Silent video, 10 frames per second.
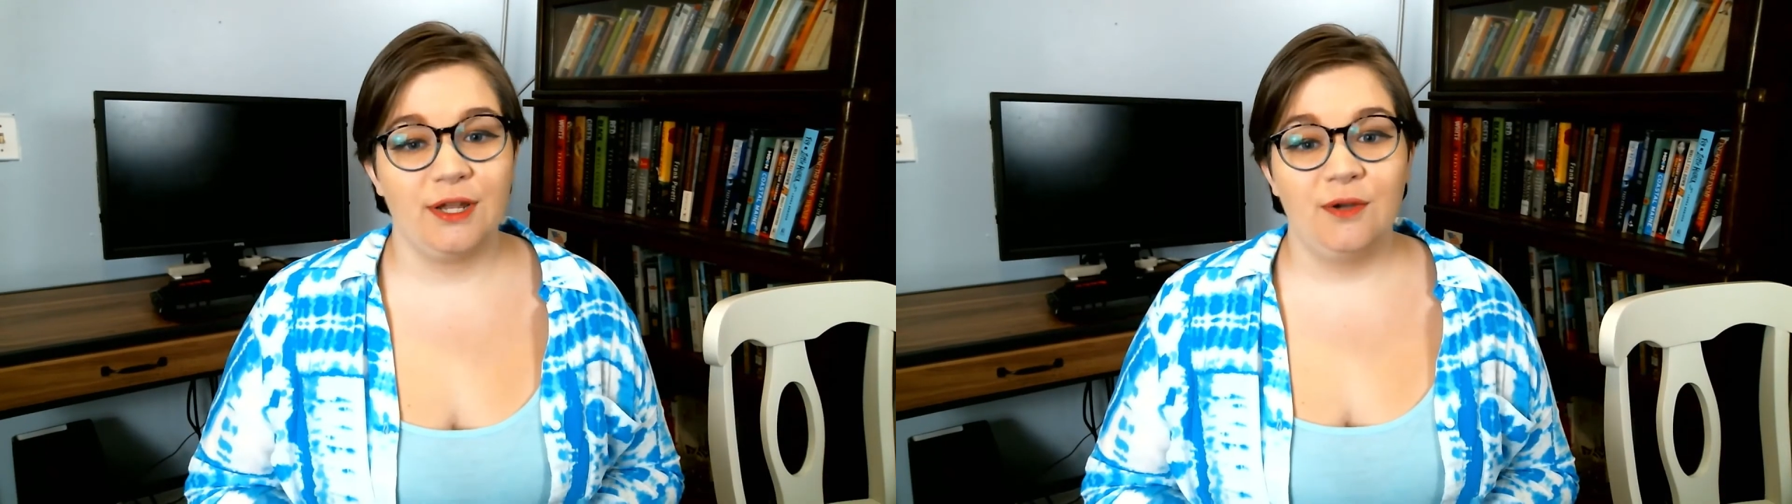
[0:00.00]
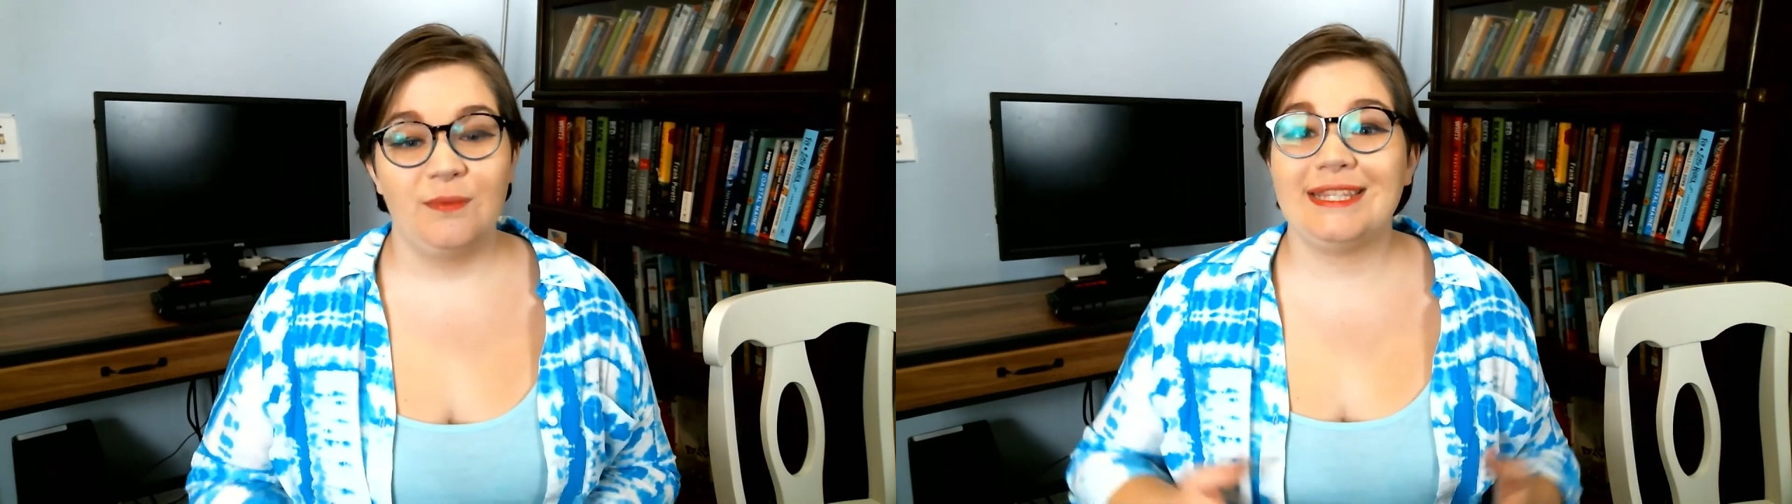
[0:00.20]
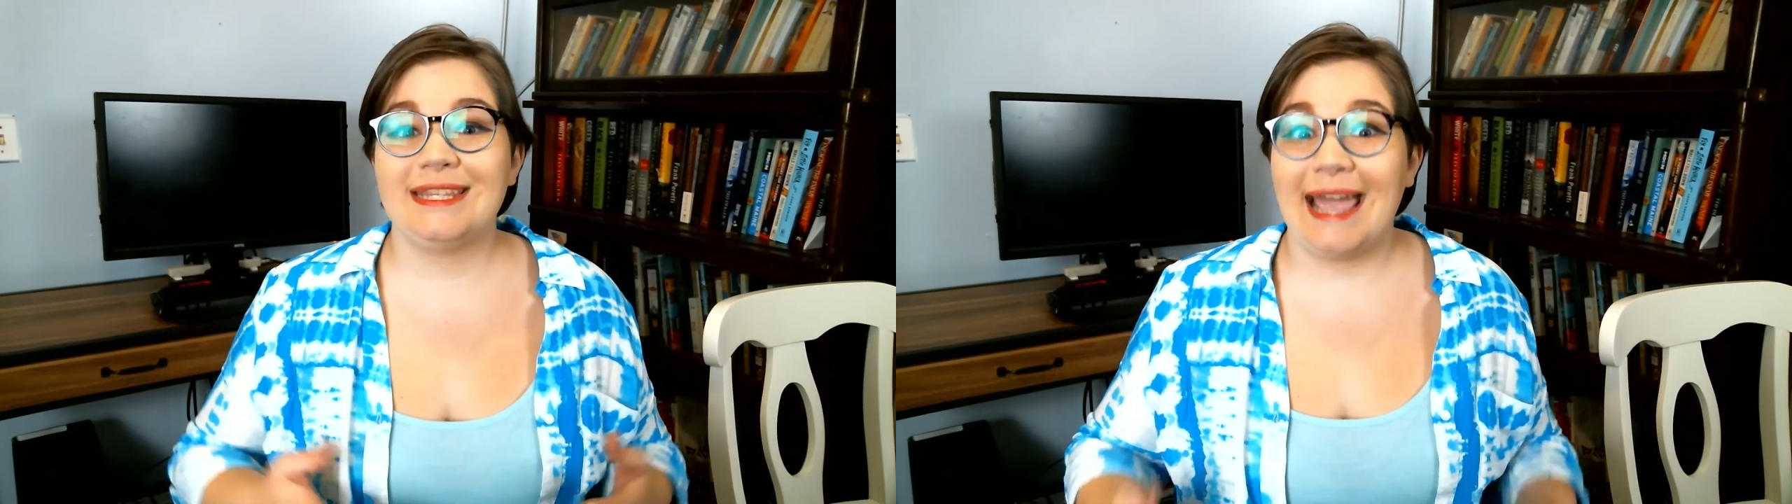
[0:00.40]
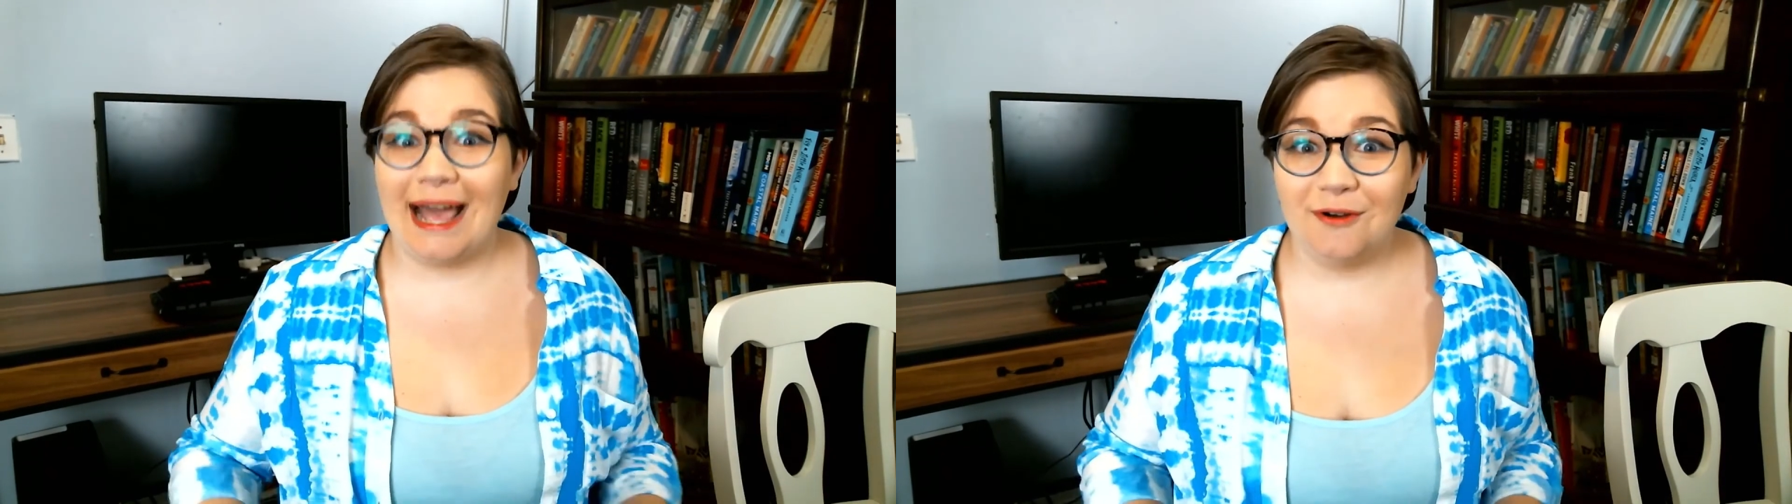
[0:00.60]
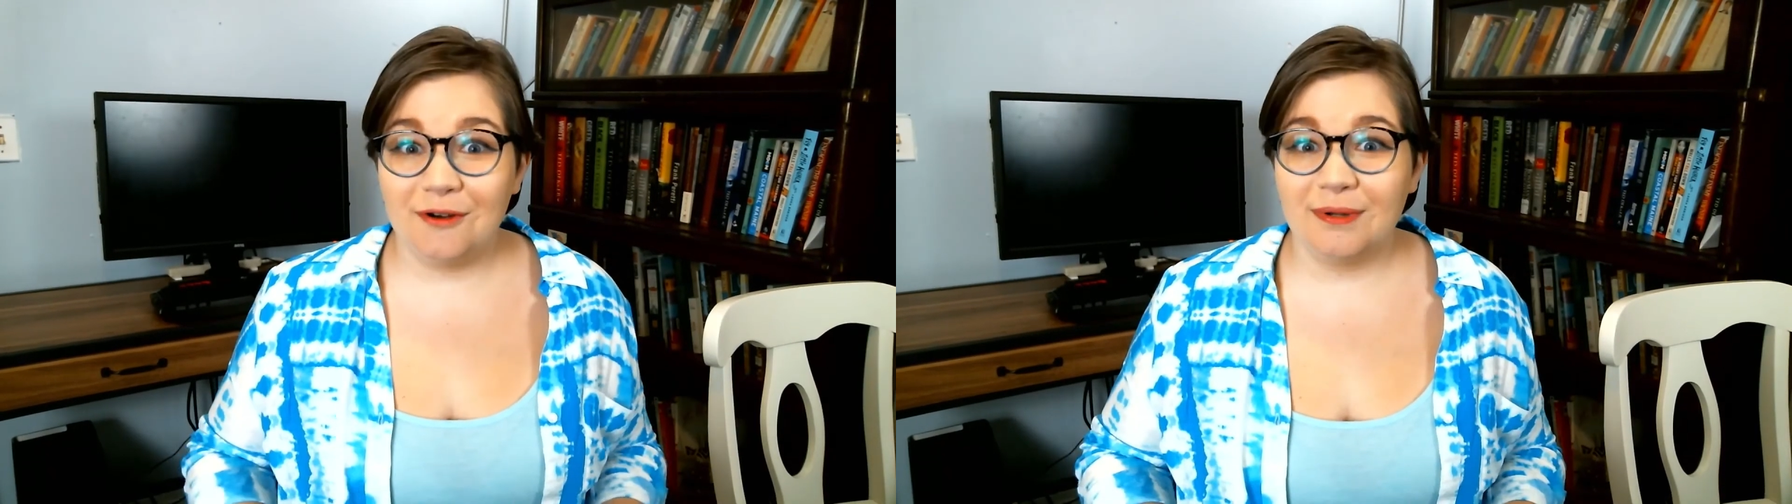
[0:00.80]
which the
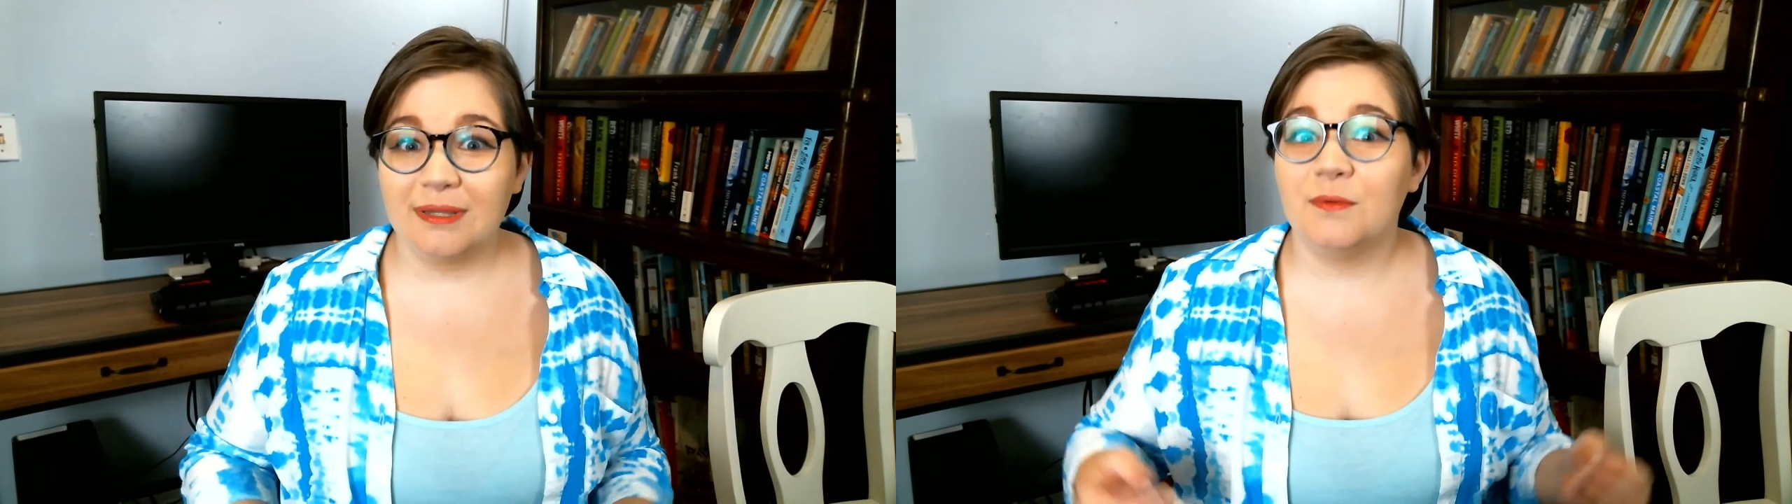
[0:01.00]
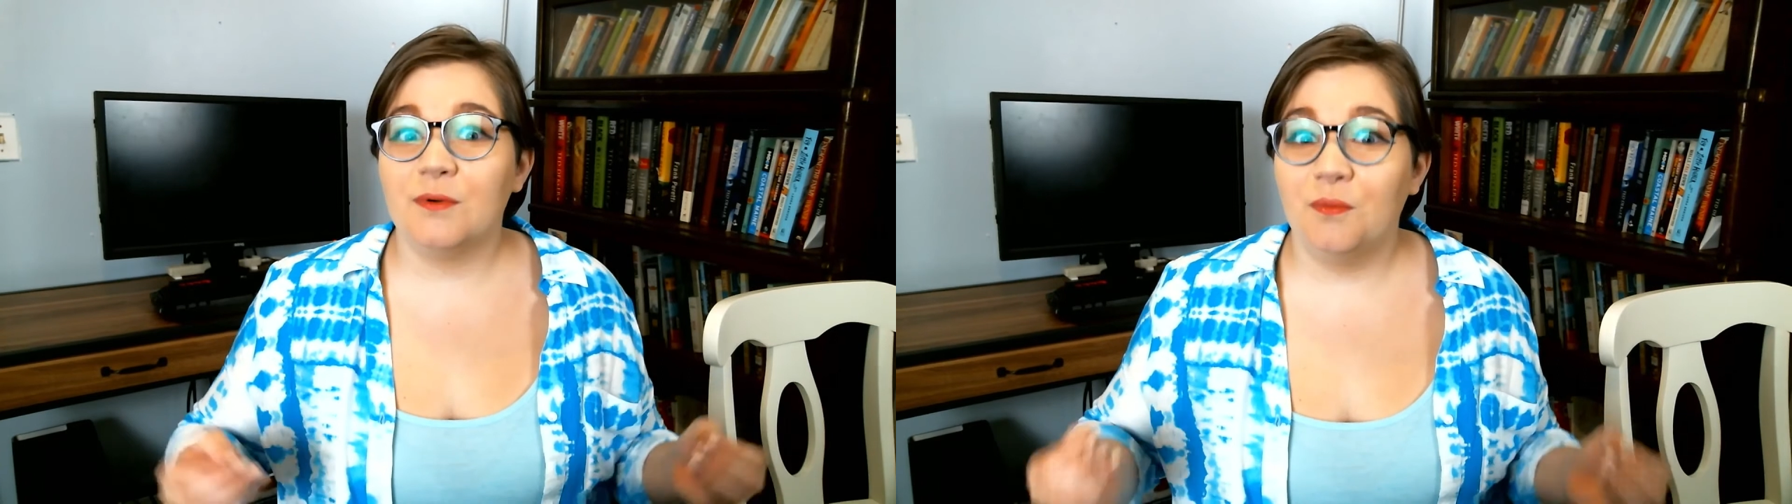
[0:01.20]
algorithm